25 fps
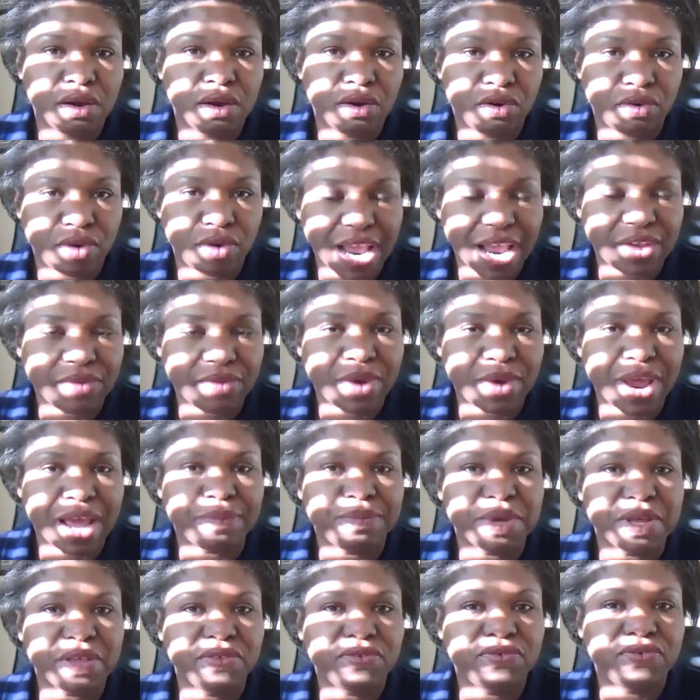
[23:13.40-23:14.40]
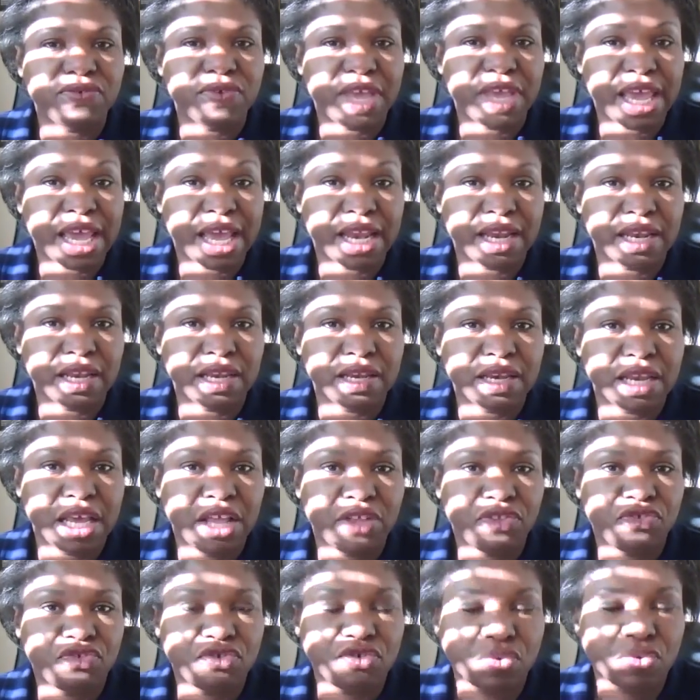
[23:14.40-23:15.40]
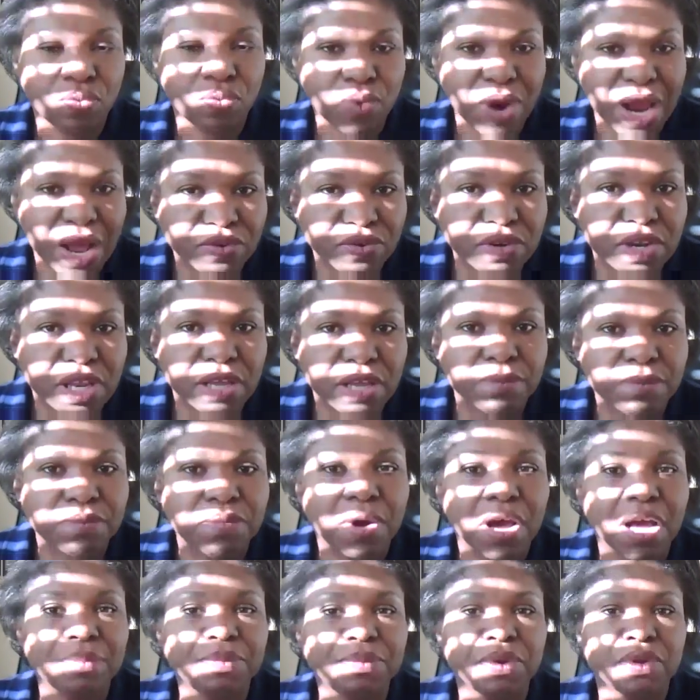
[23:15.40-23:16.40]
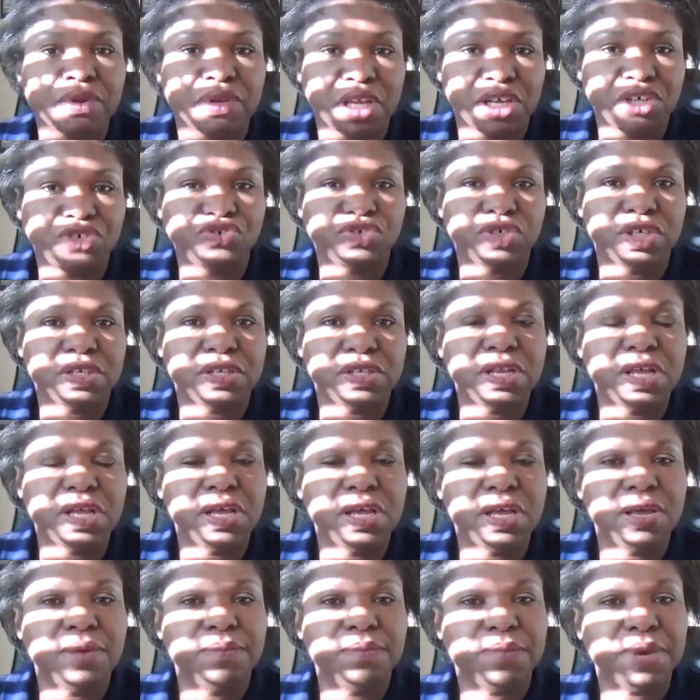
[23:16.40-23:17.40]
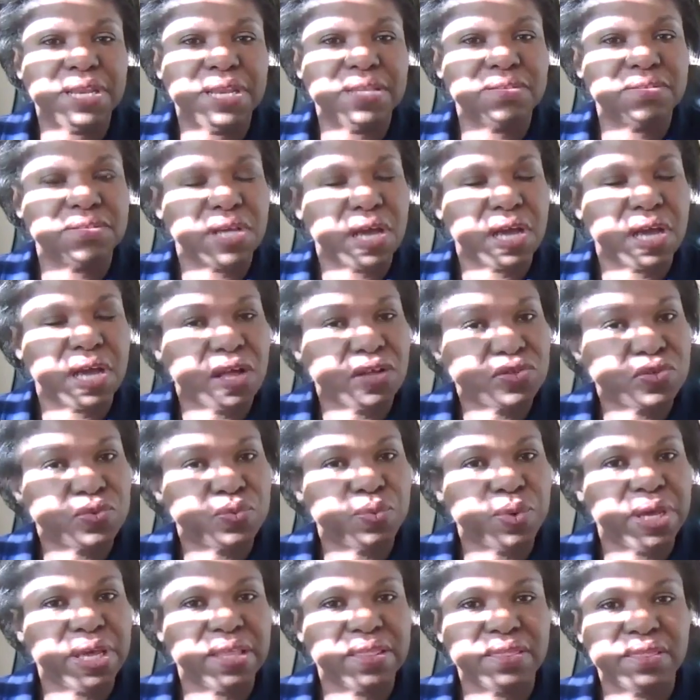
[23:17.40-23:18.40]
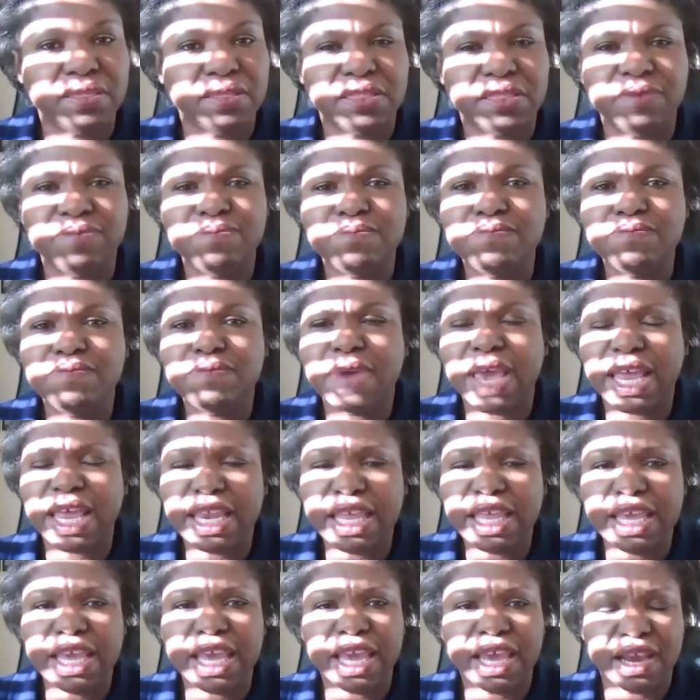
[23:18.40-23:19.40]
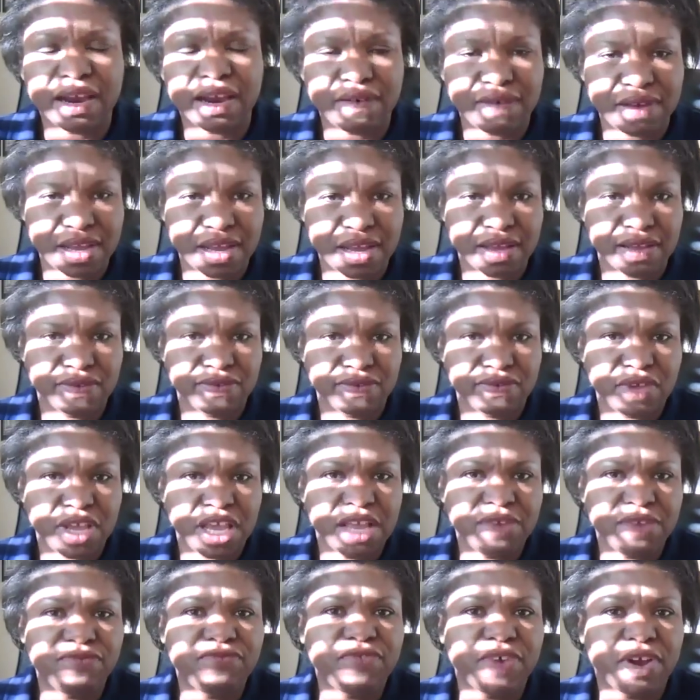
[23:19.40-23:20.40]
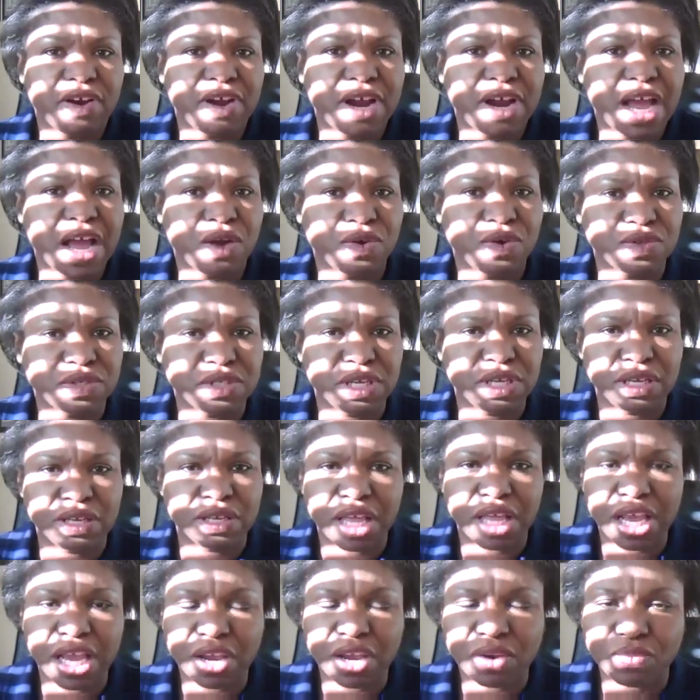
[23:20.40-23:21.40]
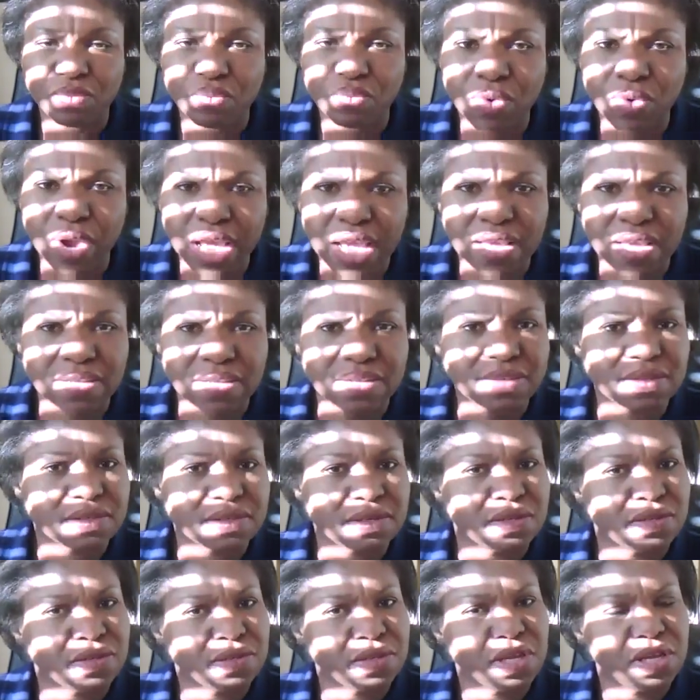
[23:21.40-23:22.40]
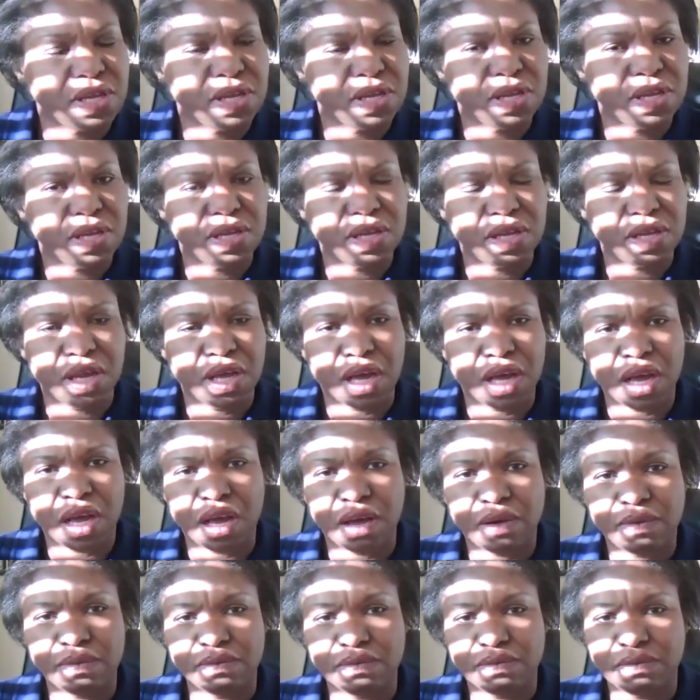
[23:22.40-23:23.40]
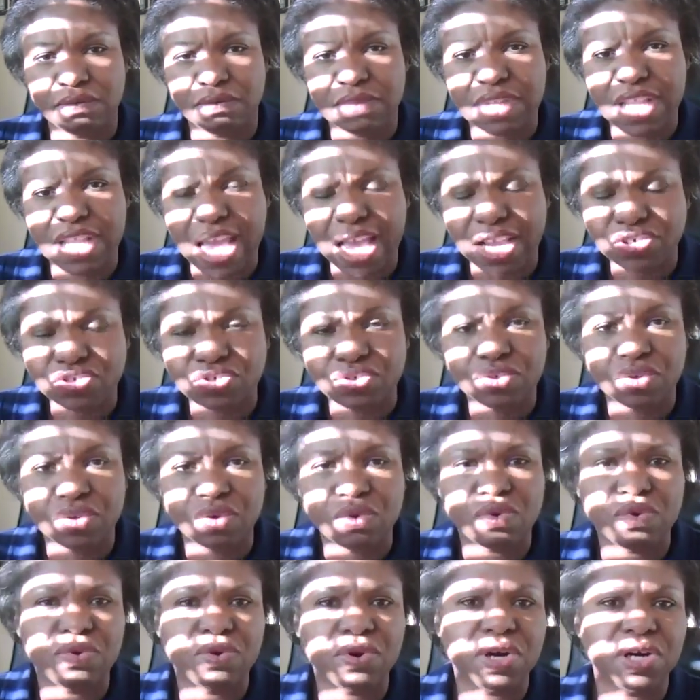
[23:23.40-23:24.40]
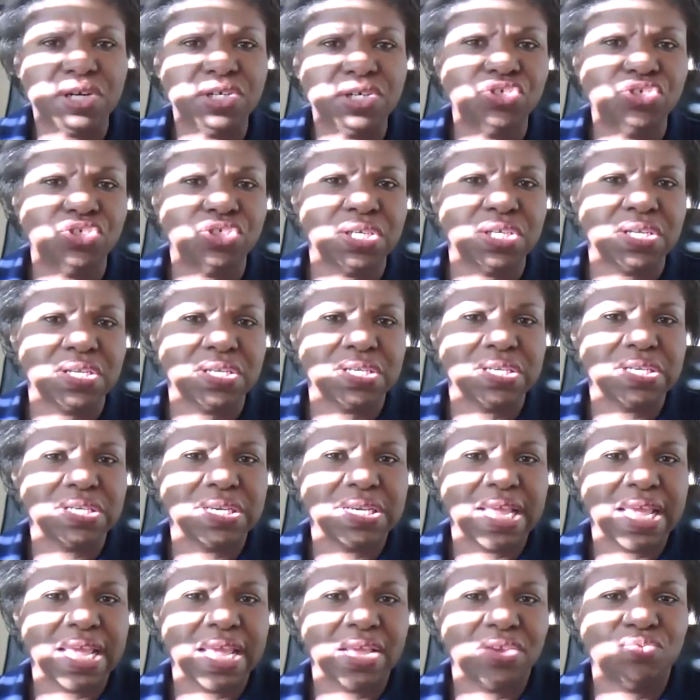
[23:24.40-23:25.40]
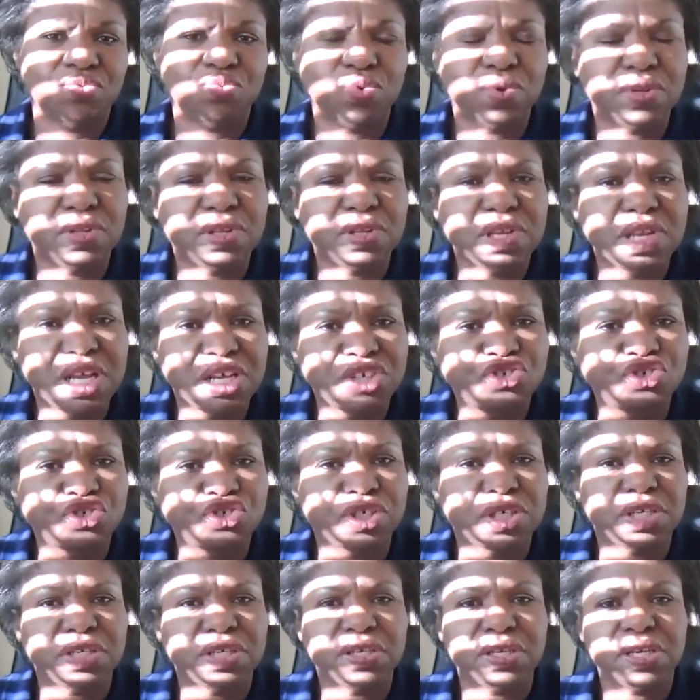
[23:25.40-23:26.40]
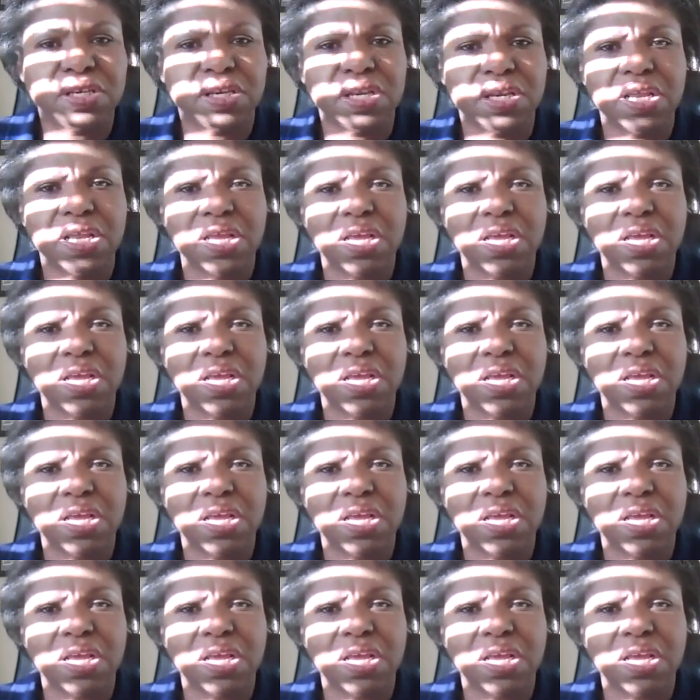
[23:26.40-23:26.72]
Grand Rapids and its surrounding population, but it dealt with the many areas in fair housing like race and national origin and religion,